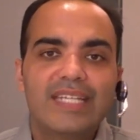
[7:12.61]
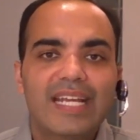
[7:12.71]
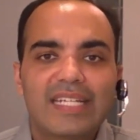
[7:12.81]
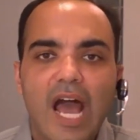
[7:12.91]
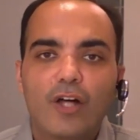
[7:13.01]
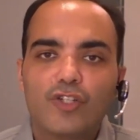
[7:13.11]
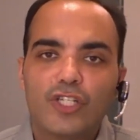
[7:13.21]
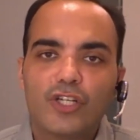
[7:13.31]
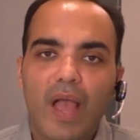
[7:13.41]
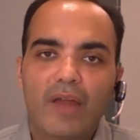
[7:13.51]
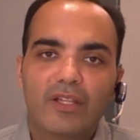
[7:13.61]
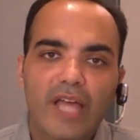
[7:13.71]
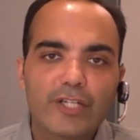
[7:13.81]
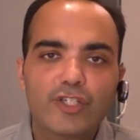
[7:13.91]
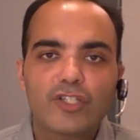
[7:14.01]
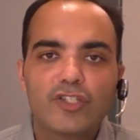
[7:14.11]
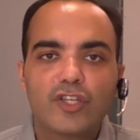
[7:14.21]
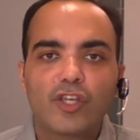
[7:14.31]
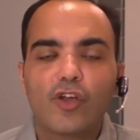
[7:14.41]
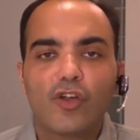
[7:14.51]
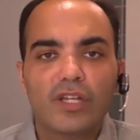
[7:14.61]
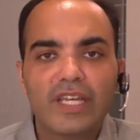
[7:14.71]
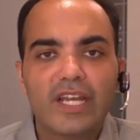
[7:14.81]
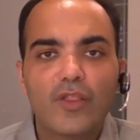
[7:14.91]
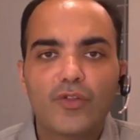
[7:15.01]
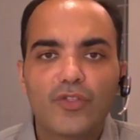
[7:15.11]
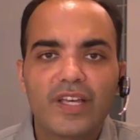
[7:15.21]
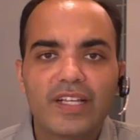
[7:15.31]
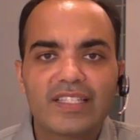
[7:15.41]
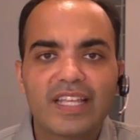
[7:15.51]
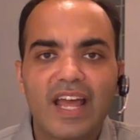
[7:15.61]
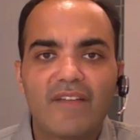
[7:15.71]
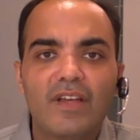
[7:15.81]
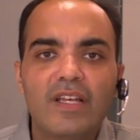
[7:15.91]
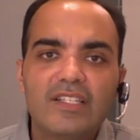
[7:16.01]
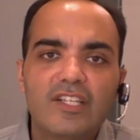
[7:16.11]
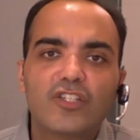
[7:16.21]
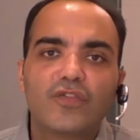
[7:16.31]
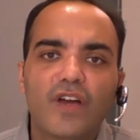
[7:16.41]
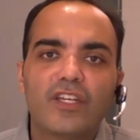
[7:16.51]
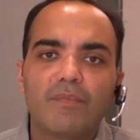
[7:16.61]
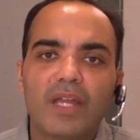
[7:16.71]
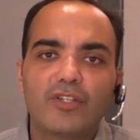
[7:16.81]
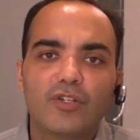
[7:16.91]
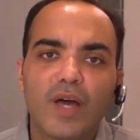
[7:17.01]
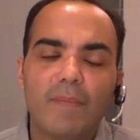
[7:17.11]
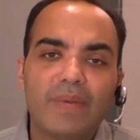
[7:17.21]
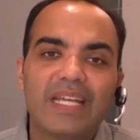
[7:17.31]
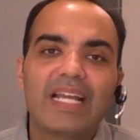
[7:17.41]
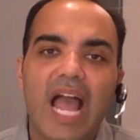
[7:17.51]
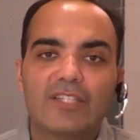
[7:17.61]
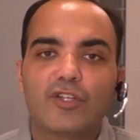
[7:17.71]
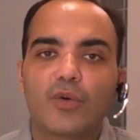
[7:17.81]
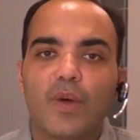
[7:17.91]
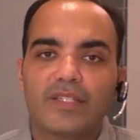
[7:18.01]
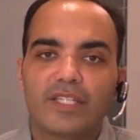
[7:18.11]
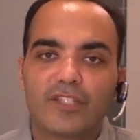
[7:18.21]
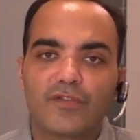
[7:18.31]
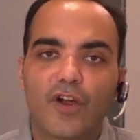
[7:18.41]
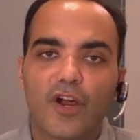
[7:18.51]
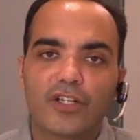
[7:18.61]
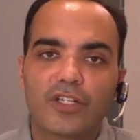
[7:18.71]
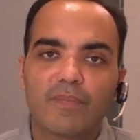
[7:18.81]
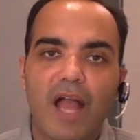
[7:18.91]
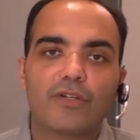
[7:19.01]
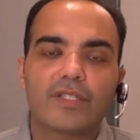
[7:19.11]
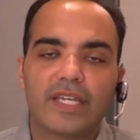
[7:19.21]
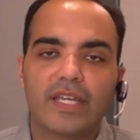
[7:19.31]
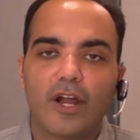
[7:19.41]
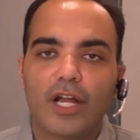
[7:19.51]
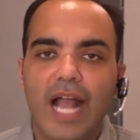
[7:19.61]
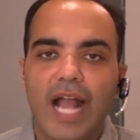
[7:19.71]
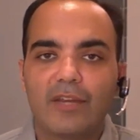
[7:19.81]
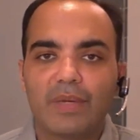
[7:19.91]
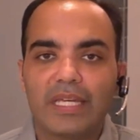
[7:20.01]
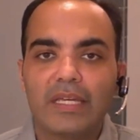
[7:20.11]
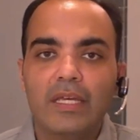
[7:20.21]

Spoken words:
technology around election security and other things that have such fundamental and big consequences for our democracy and our economy.